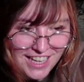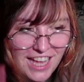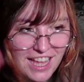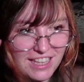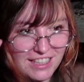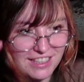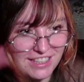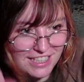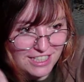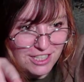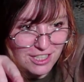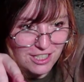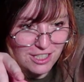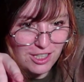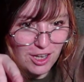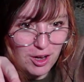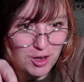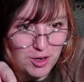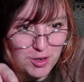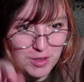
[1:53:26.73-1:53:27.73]
they're
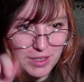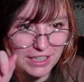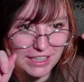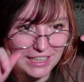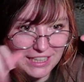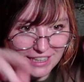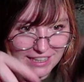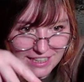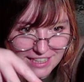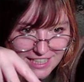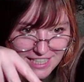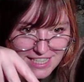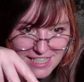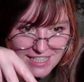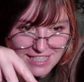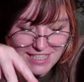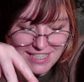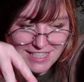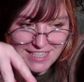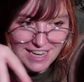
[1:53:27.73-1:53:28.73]
so like
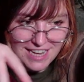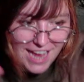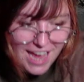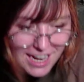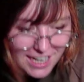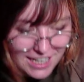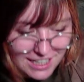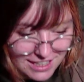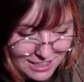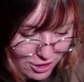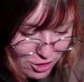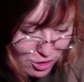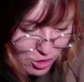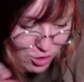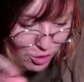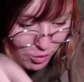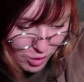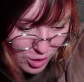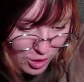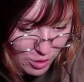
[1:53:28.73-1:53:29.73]
this, and I think it's
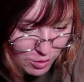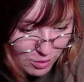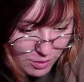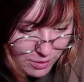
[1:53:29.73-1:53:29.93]
so cute.